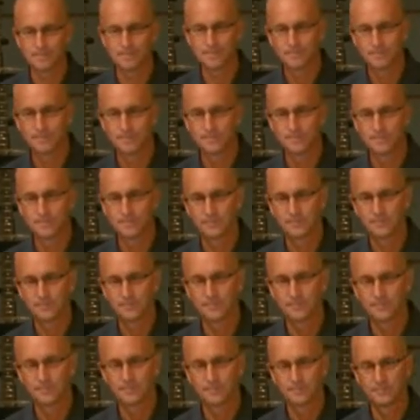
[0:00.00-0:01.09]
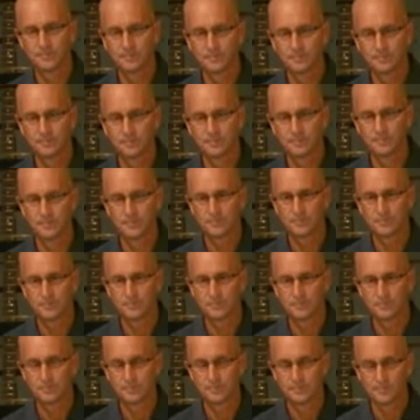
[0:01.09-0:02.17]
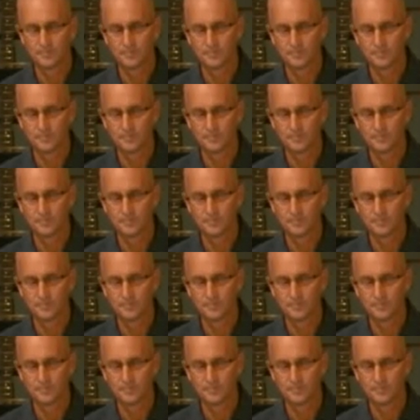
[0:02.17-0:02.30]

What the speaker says: Nothing is said.